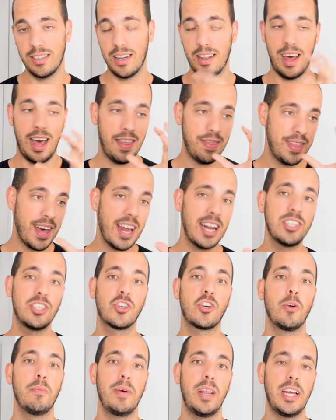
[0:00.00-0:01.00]
And that is a
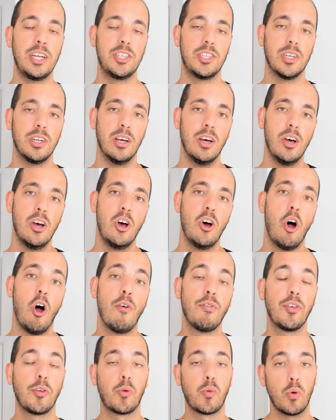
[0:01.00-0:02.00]
combination
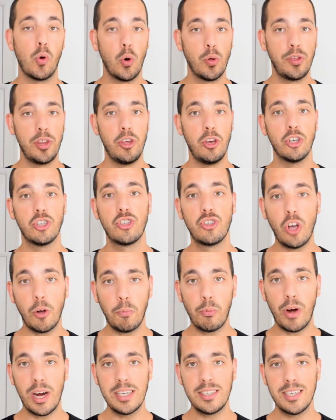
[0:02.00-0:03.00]
of the growth in your stock
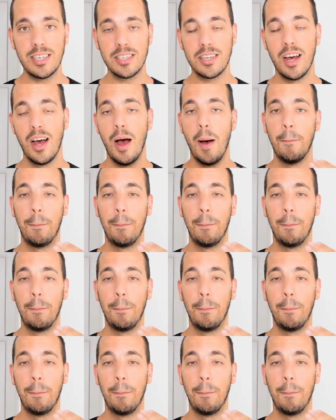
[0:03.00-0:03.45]
prices